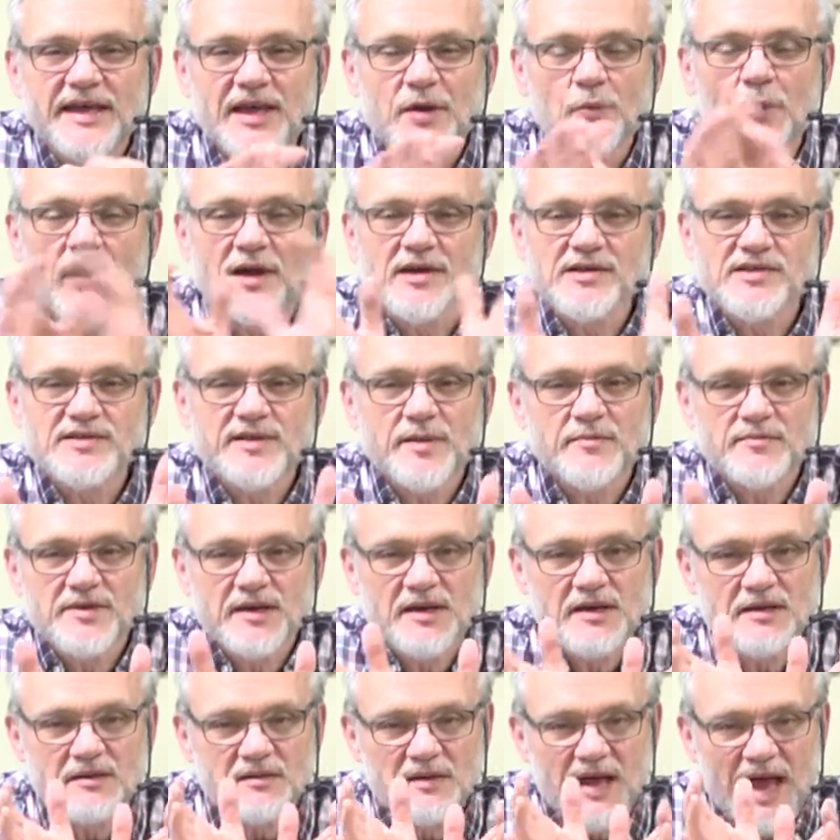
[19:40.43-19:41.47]
He wants them
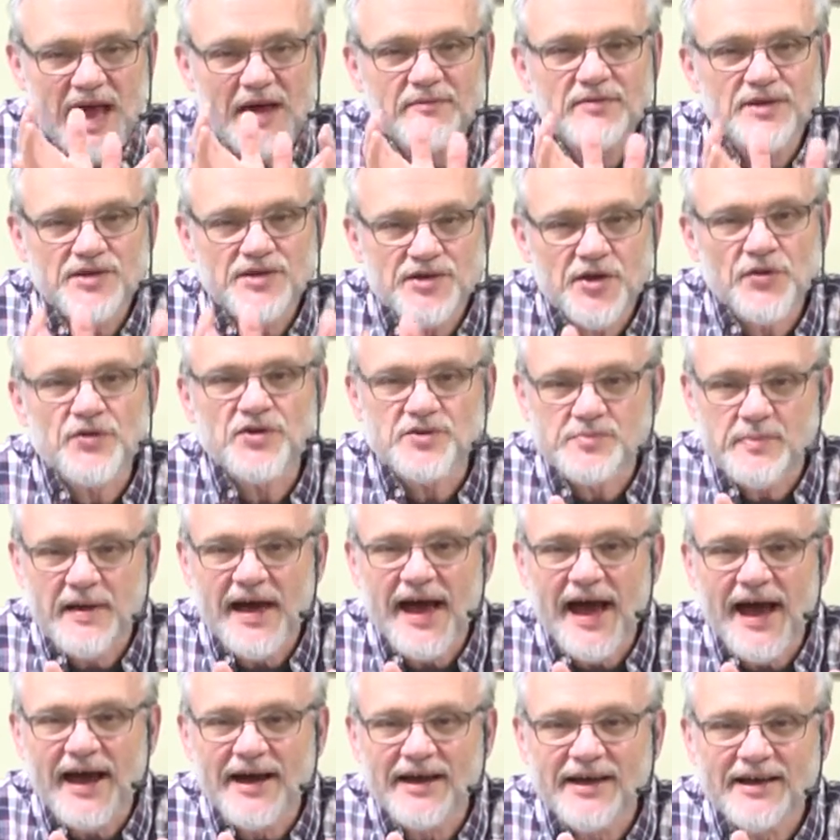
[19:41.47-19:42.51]
to have each other's
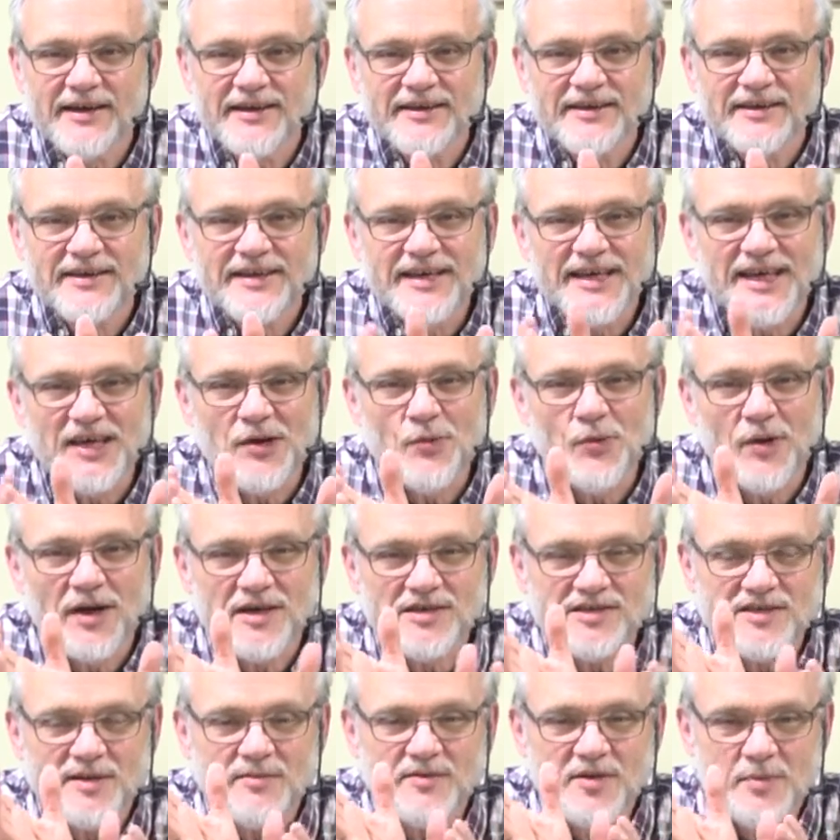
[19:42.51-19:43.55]
back. He
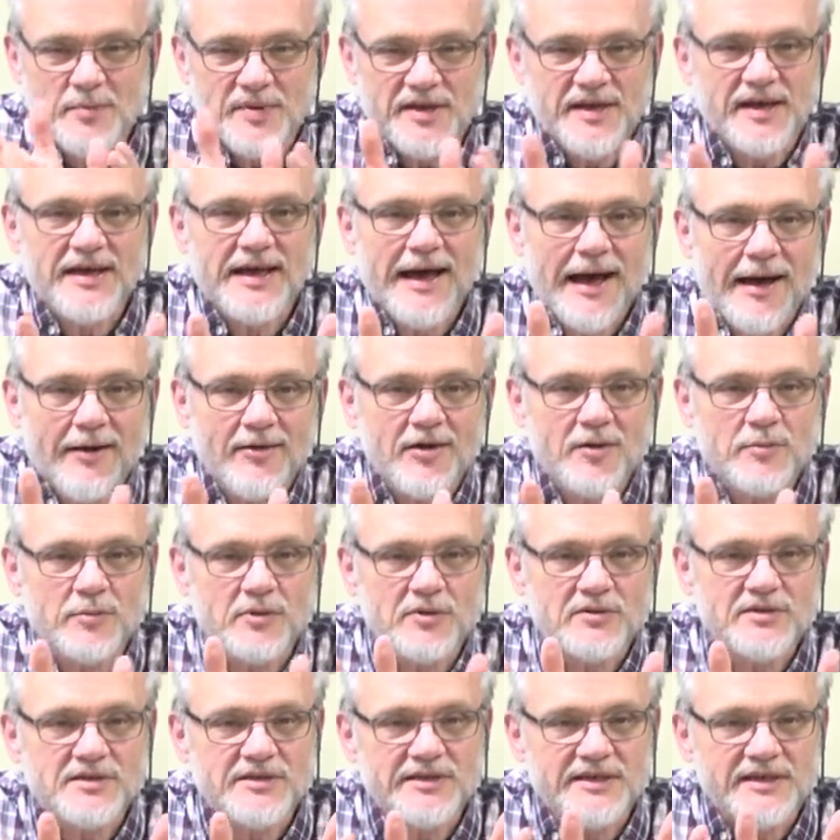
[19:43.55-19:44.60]
wants them to be
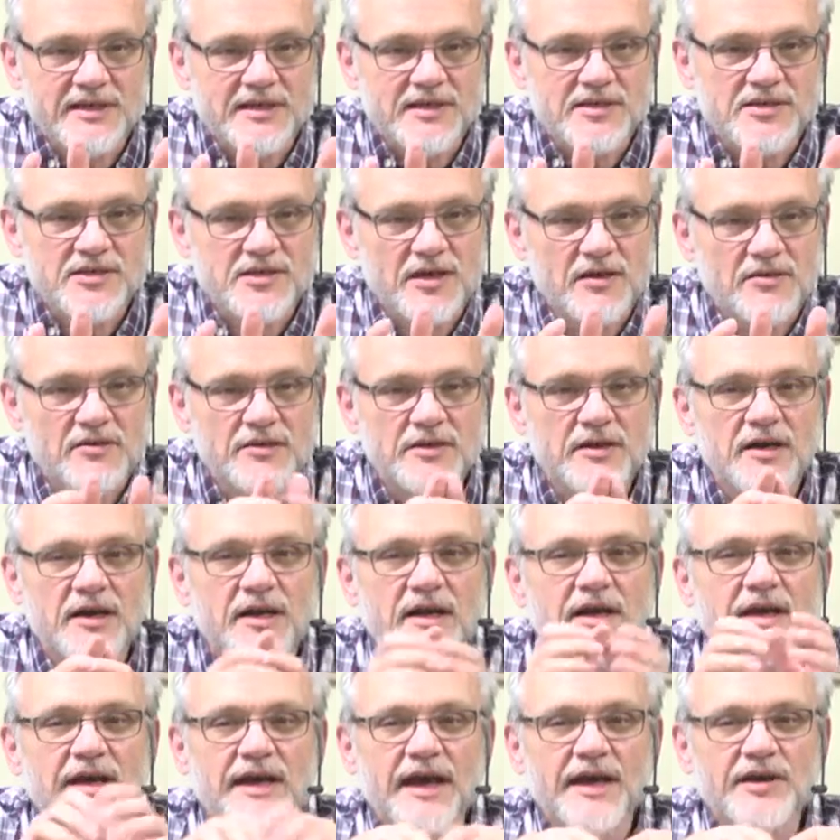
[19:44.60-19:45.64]
accountable to each other.
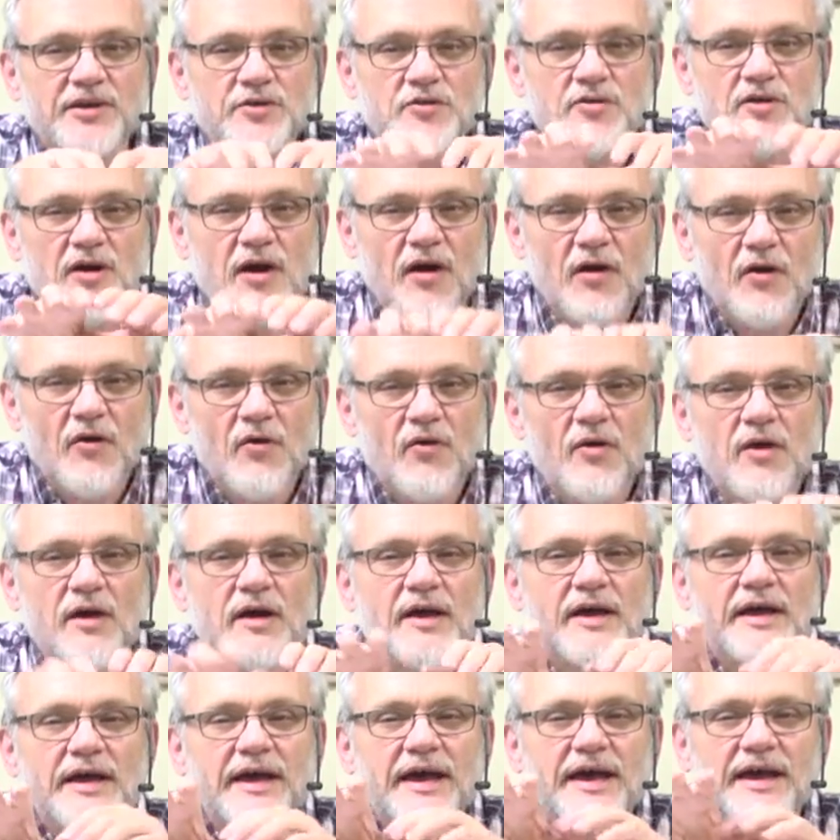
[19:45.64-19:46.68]
And you go
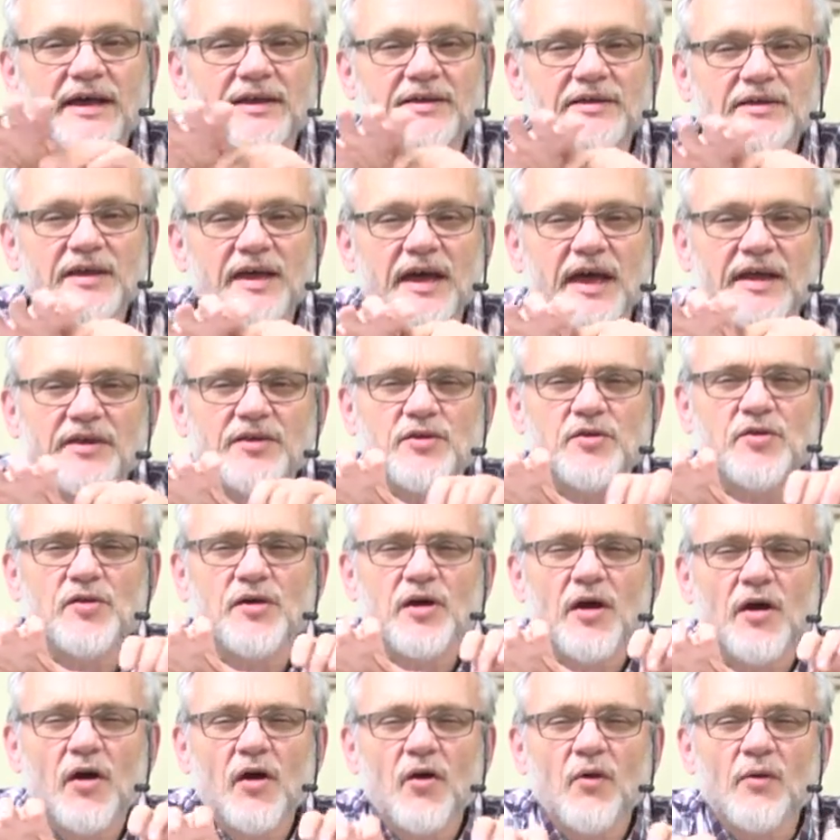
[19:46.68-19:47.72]
and and you
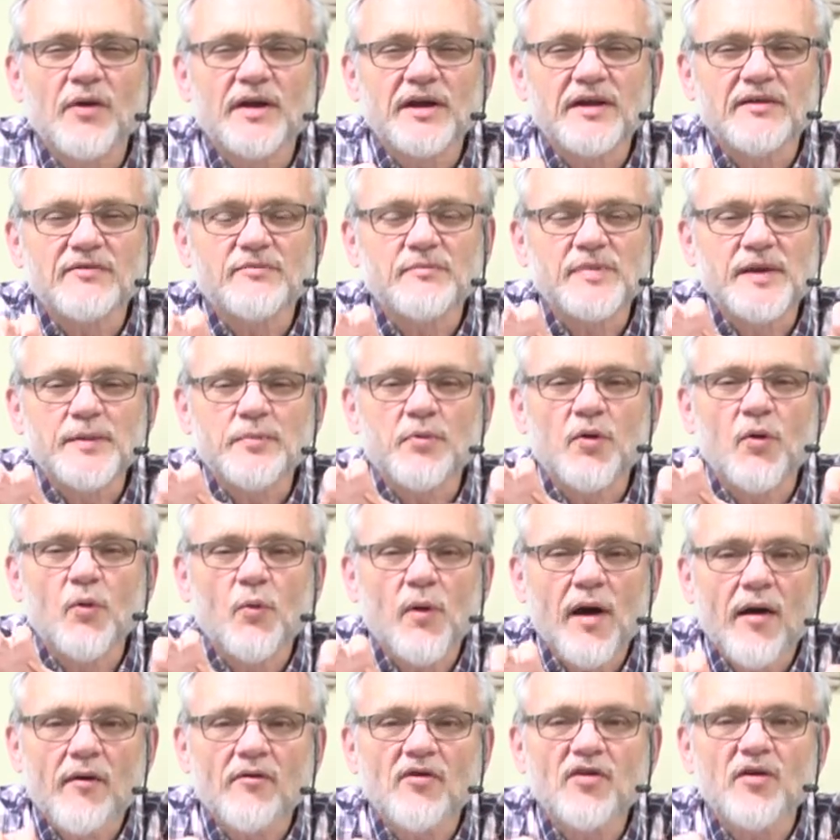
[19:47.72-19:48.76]
go and if
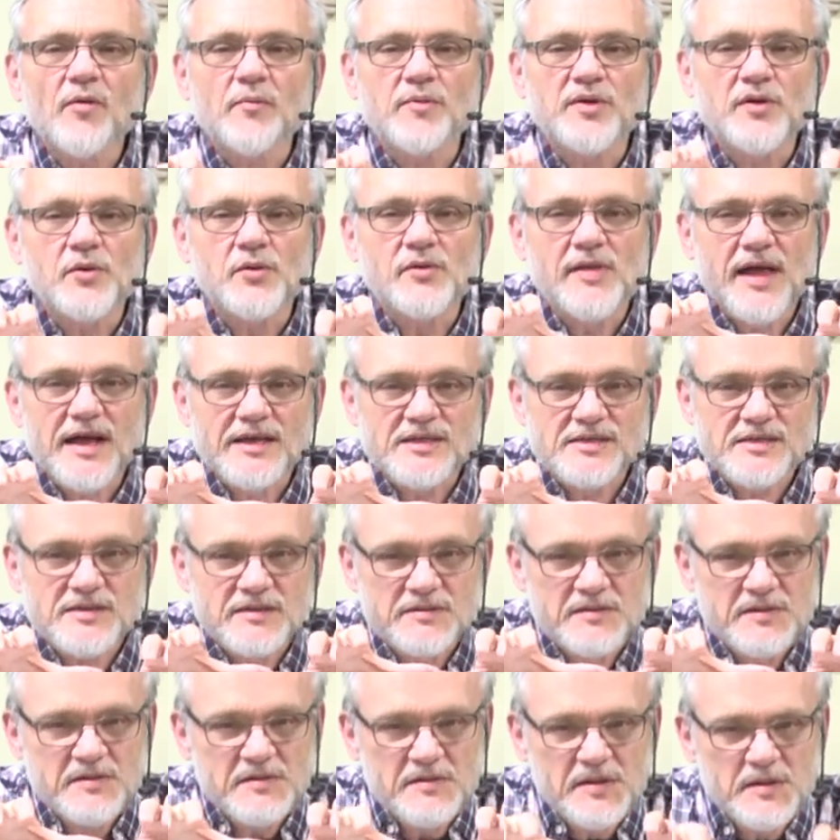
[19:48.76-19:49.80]
people welcome you, that's
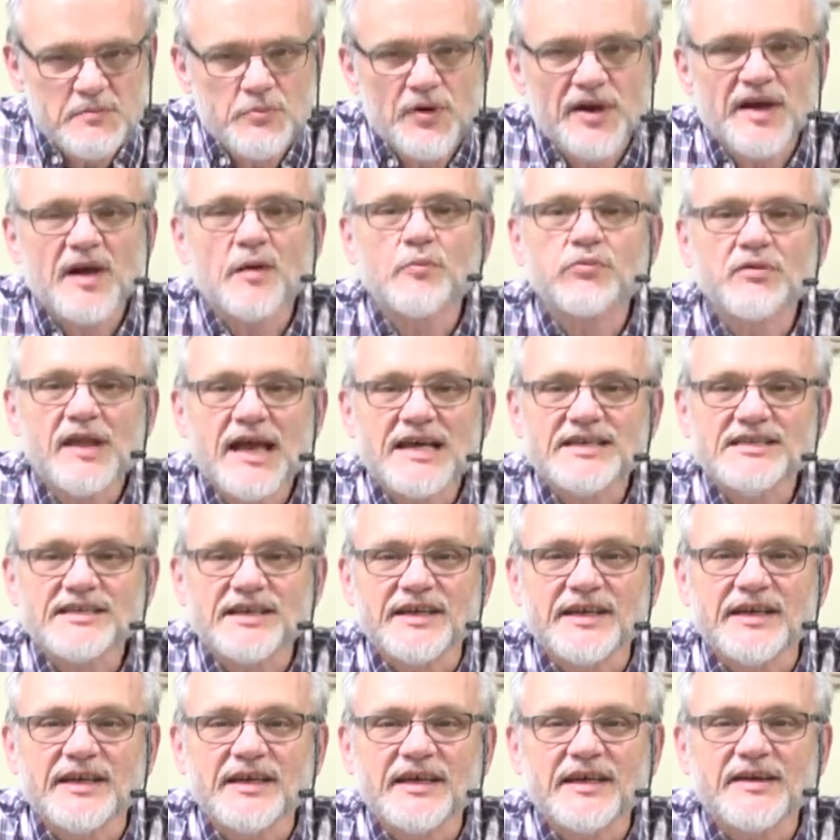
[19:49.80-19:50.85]
you bring a
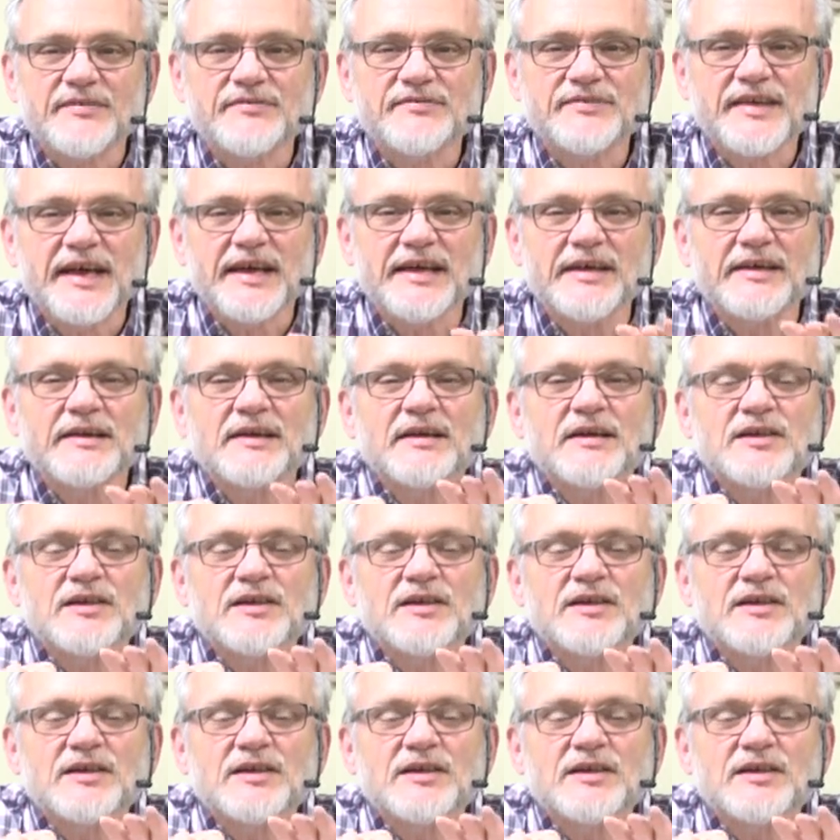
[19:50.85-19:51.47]
blessing. If they